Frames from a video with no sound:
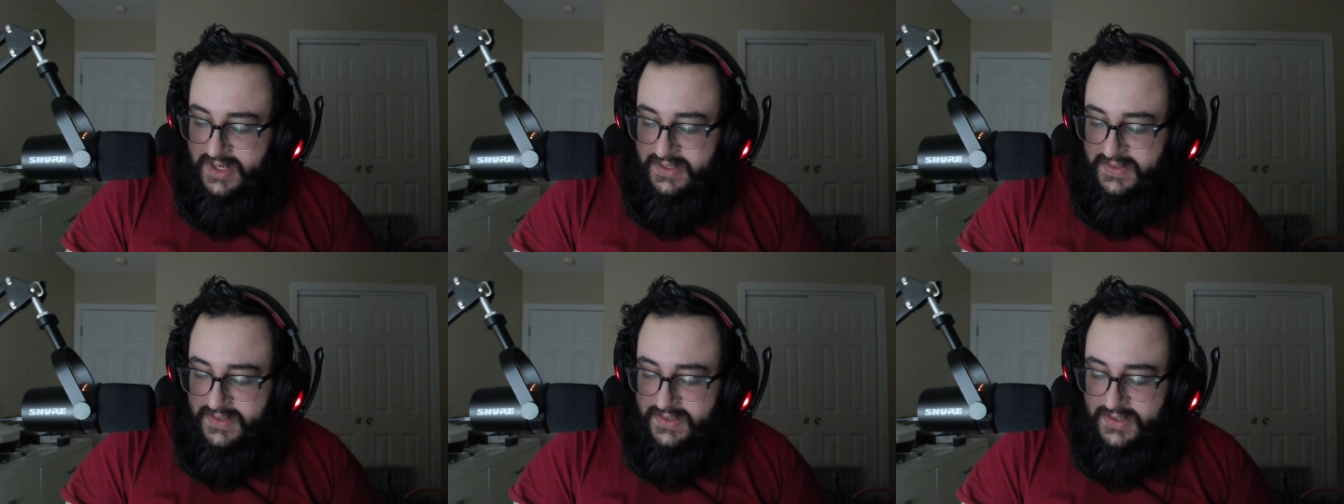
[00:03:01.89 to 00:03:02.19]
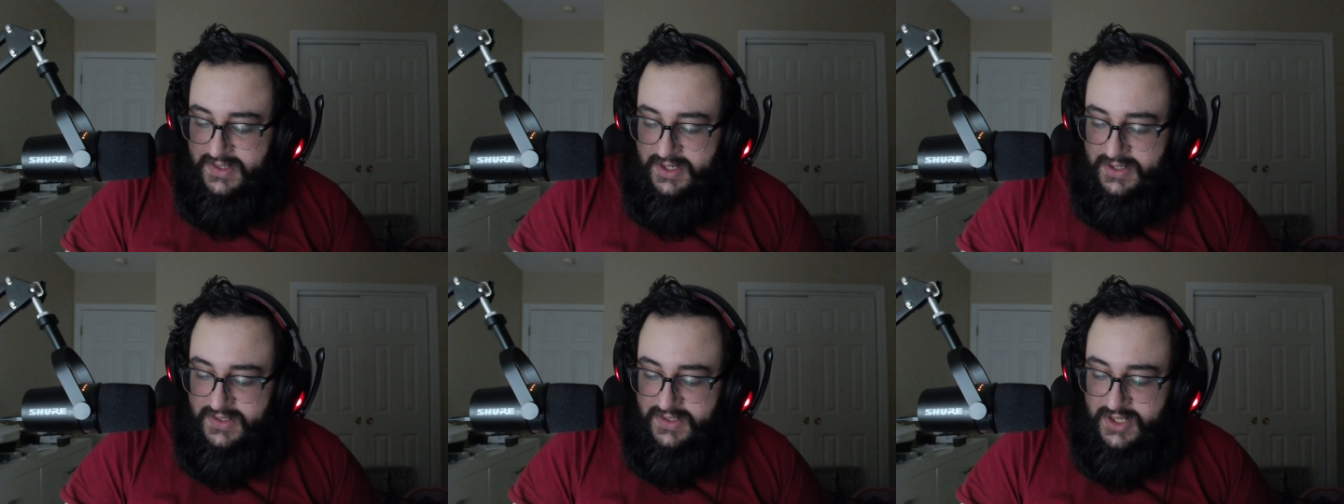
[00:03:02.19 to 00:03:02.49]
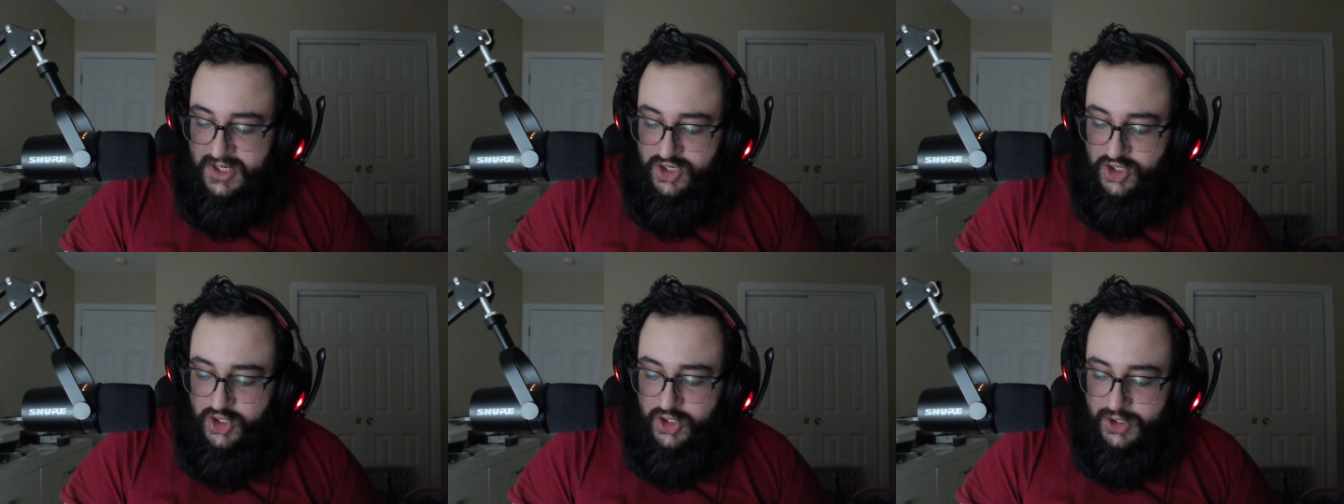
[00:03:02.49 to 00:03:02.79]
it's
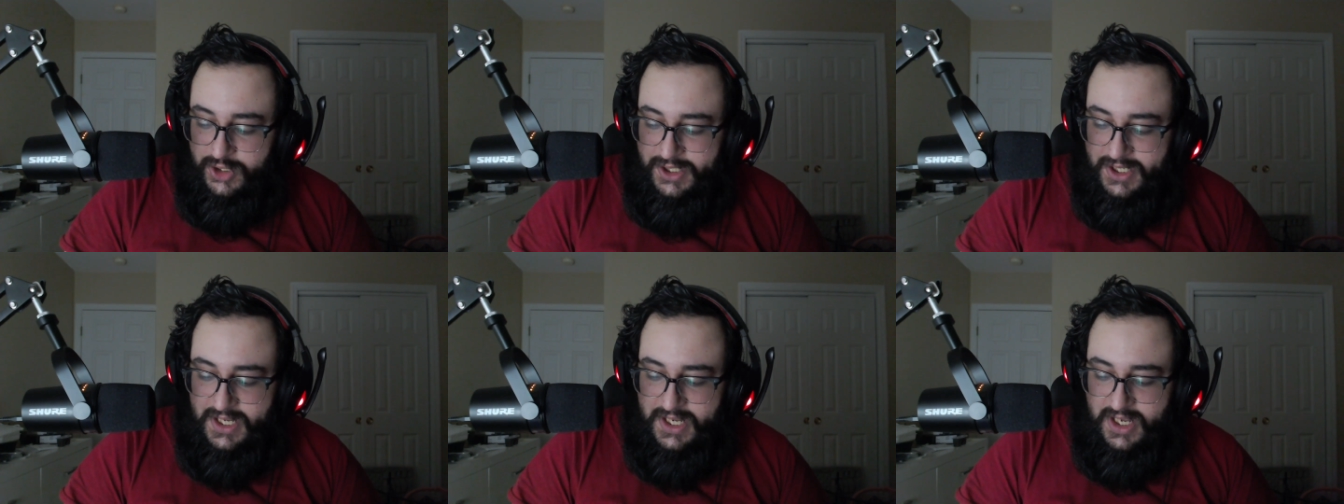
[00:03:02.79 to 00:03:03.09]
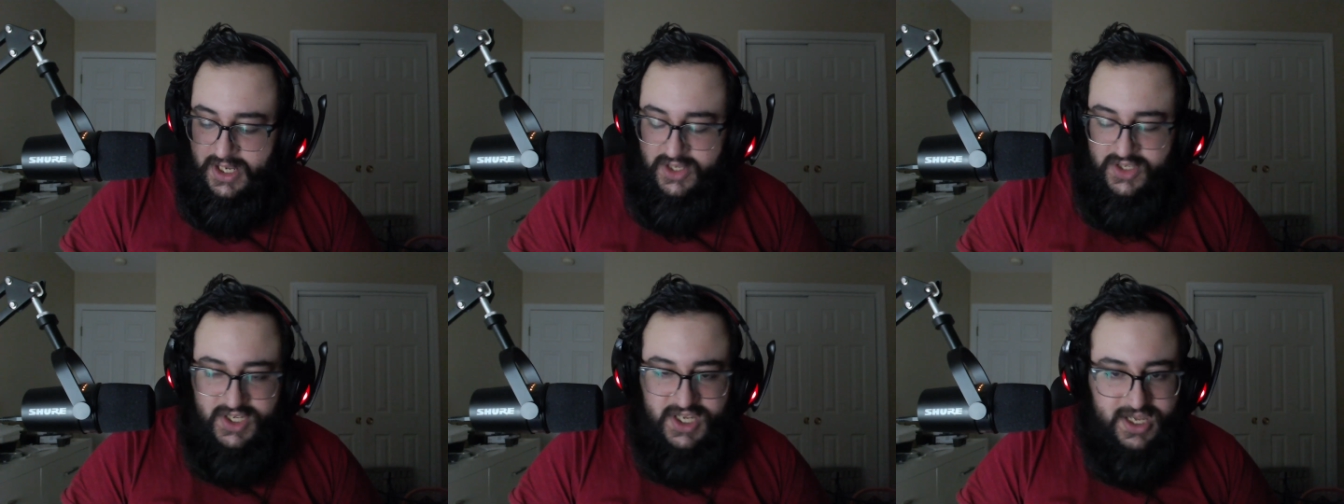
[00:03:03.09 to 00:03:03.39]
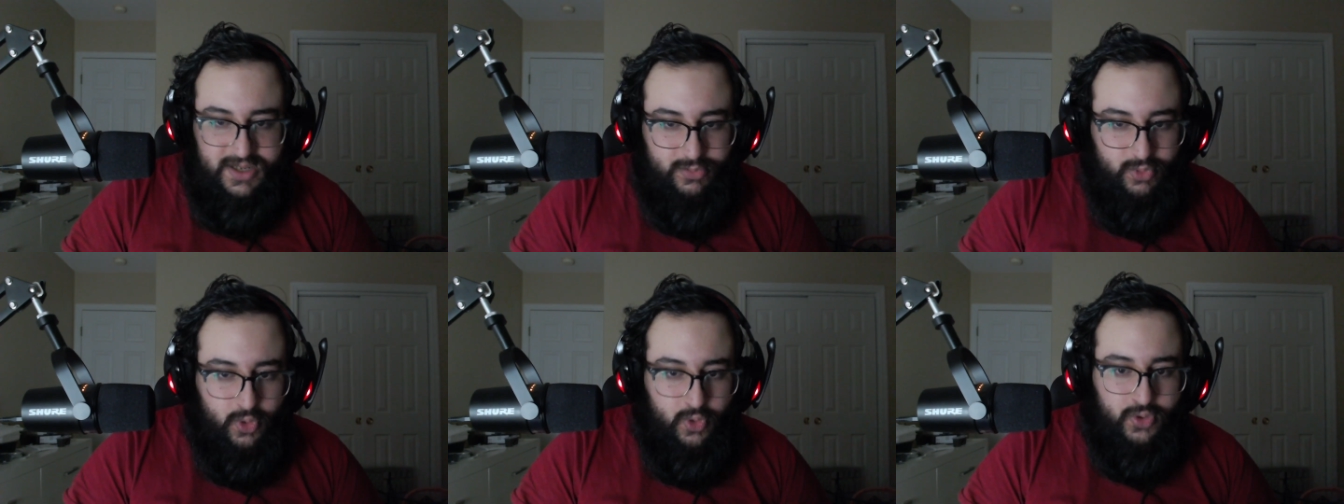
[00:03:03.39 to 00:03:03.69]
essentially
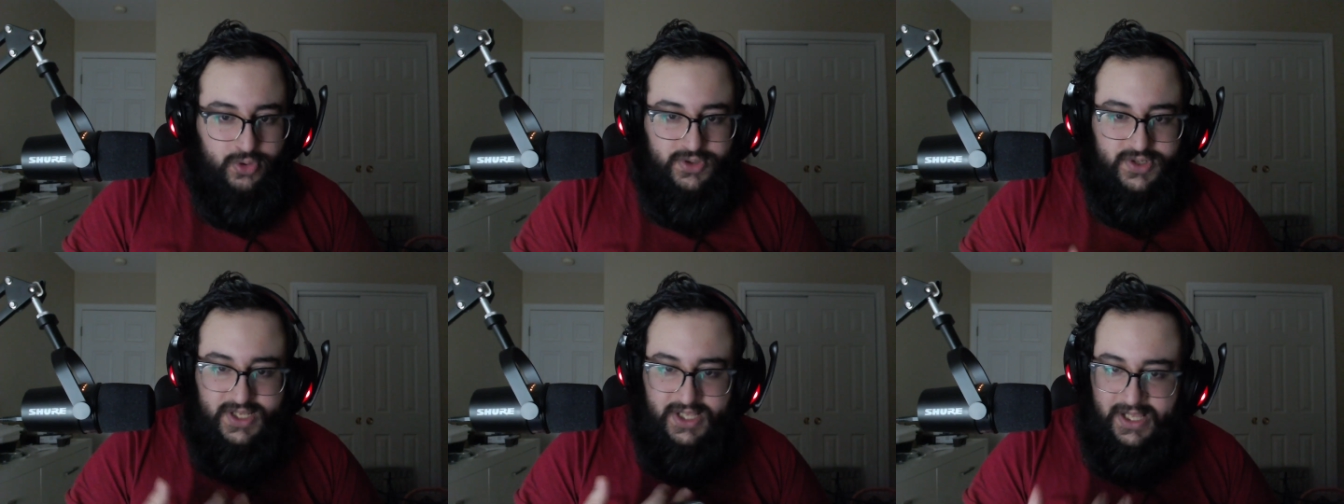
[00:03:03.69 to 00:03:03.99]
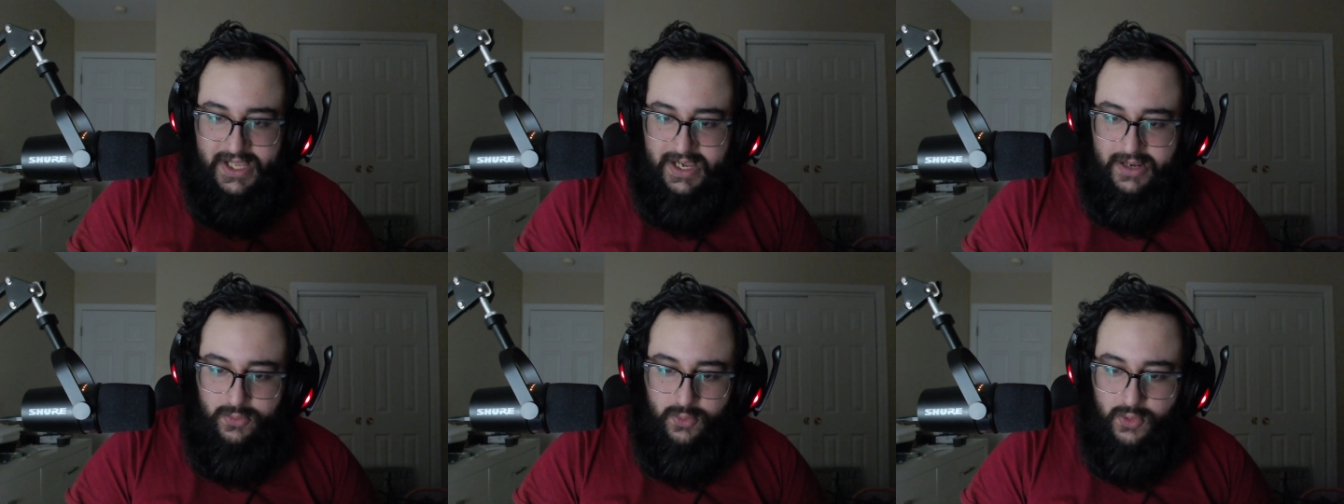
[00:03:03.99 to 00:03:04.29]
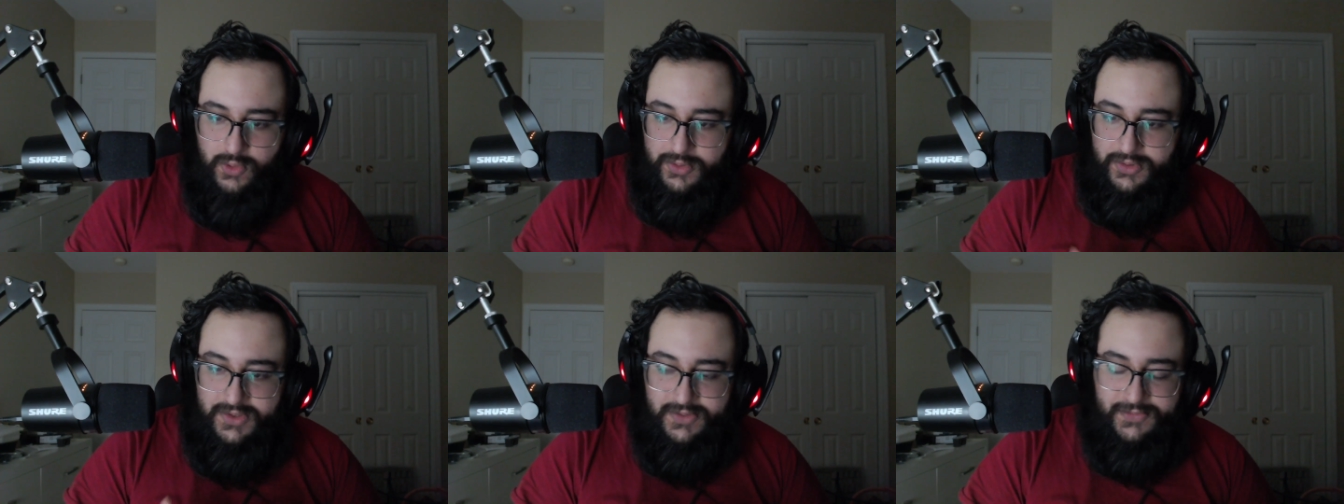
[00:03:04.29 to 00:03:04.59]
team wars, clan
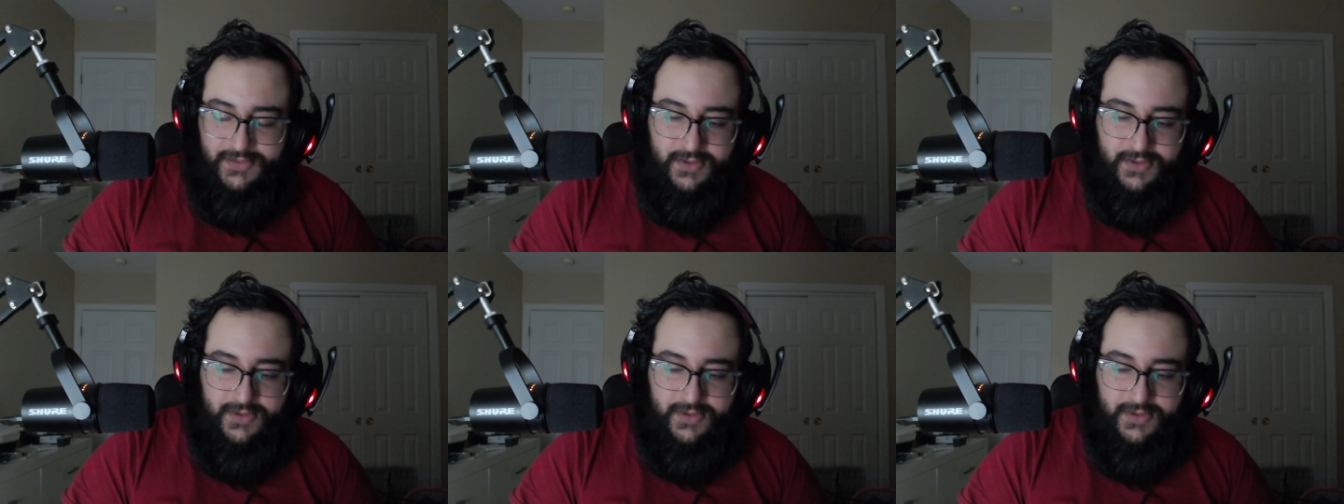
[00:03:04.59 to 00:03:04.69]
wars.